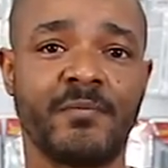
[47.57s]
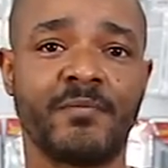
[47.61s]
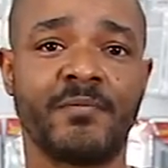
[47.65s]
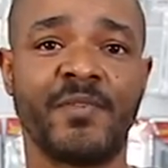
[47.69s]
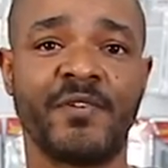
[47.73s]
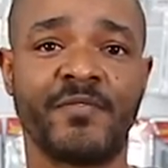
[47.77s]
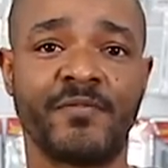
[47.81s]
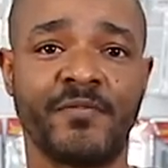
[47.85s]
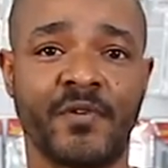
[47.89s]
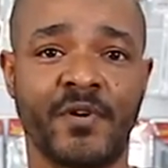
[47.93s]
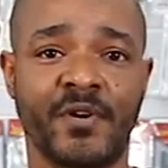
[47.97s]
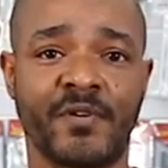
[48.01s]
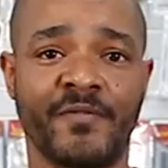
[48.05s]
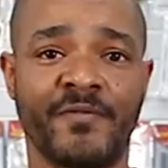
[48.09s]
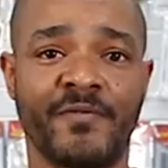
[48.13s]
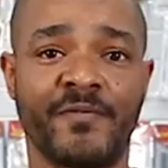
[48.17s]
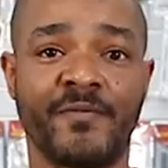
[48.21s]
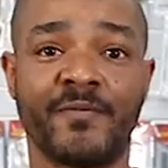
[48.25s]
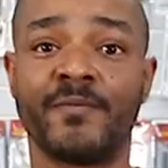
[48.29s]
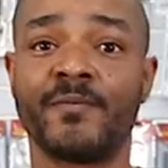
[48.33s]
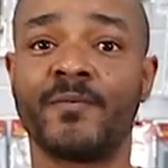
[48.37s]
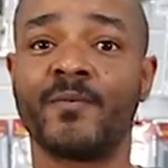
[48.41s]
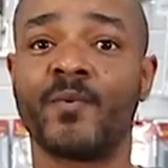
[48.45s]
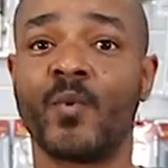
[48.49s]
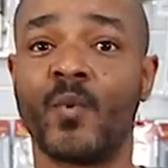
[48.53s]

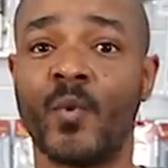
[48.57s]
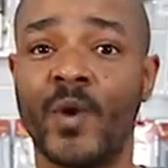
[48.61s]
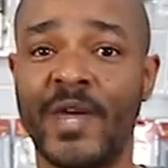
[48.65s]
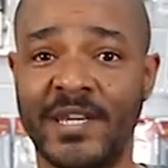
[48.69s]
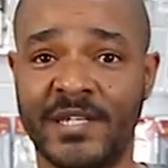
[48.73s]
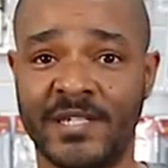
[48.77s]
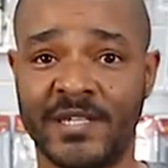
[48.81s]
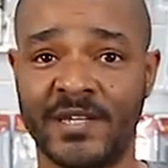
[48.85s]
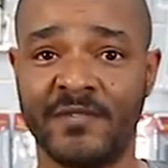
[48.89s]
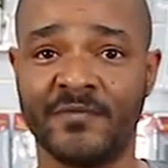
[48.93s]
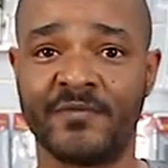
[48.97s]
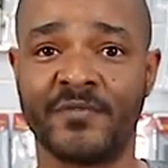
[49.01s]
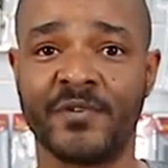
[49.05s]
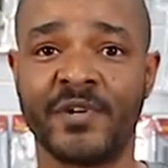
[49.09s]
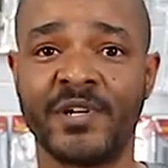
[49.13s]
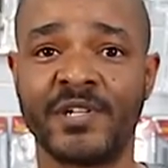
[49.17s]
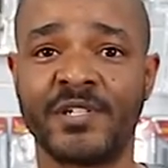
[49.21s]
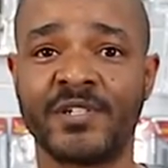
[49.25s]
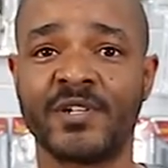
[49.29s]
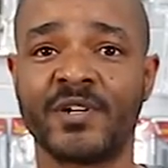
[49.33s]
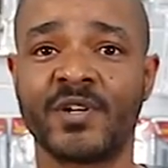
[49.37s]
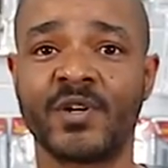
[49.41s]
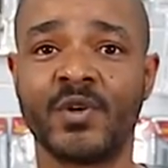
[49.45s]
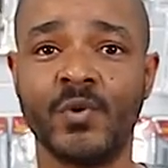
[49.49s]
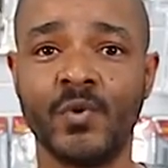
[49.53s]
before waiting for it
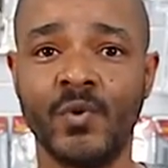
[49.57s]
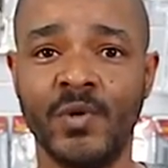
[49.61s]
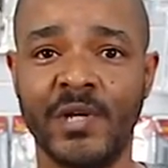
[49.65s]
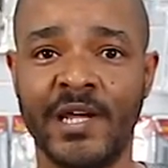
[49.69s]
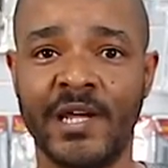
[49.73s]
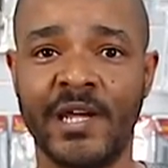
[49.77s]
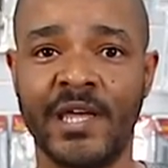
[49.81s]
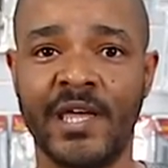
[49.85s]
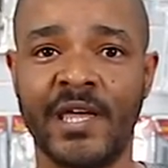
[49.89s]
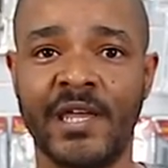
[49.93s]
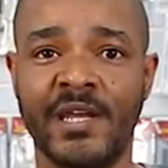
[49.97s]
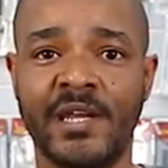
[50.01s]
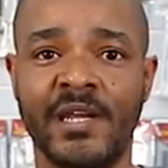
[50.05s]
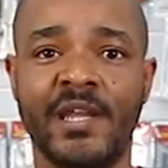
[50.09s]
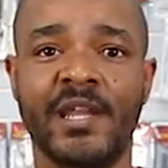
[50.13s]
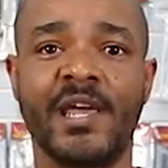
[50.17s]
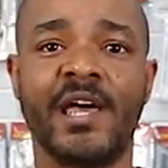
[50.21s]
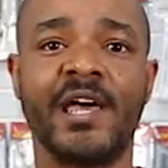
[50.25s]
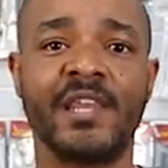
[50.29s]
to cool again